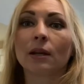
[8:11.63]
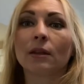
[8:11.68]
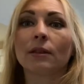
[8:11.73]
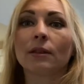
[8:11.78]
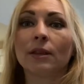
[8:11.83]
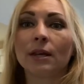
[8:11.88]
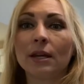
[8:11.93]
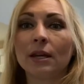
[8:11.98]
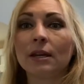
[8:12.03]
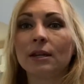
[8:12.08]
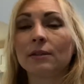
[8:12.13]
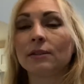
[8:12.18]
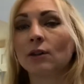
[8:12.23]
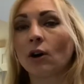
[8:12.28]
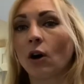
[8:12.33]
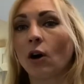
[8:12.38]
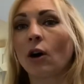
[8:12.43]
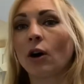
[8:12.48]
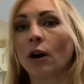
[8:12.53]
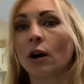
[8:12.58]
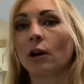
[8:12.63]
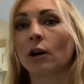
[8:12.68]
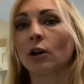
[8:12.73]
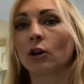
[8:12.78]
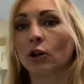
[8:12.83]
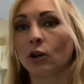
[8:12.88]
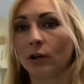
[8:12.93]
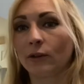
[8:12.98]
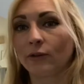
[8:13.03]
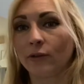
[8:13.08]
These
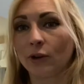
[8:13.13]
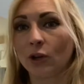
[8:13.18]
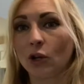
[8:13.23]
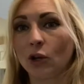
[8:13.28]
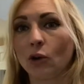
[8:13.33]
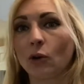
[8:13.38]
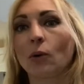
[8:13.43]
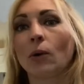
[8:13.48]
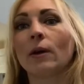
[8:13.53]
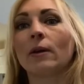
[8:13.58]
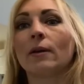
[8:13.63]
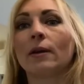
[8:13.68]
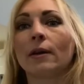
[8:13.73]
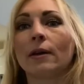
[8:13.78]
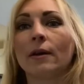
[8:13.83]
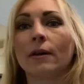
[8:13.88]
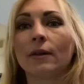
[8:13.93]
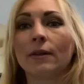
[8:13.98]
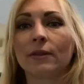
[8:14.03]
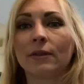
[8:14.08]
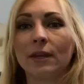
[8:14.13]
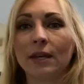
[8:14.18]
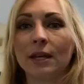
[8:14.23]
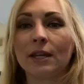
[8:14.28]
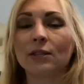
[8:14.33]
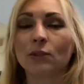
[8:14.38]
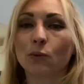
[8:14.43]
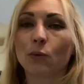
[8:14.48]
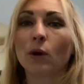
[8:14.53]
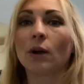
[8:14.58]
are good for you.
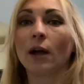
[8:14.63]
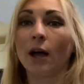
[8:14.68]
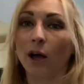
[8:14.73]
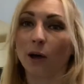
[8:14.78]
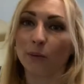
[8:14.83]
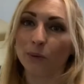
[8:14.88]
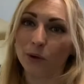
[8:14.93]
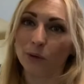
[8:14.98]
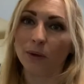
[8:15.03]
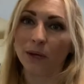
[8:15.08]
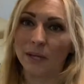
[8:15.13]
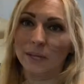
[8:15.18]
These will help you eat